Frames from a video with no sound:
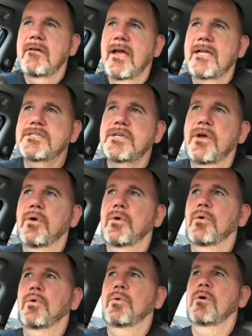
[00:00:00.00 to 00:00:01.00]
And
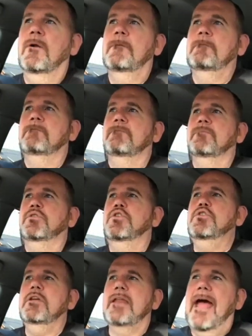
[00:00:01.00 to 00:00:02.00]
so
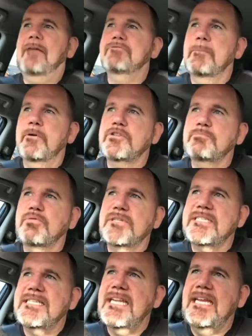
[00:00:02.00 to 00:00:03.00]
you could have the most
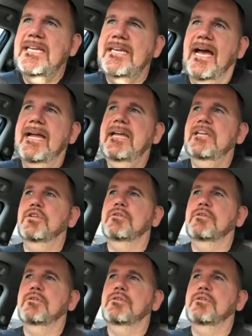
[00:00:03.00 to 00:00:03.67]
pristine diet.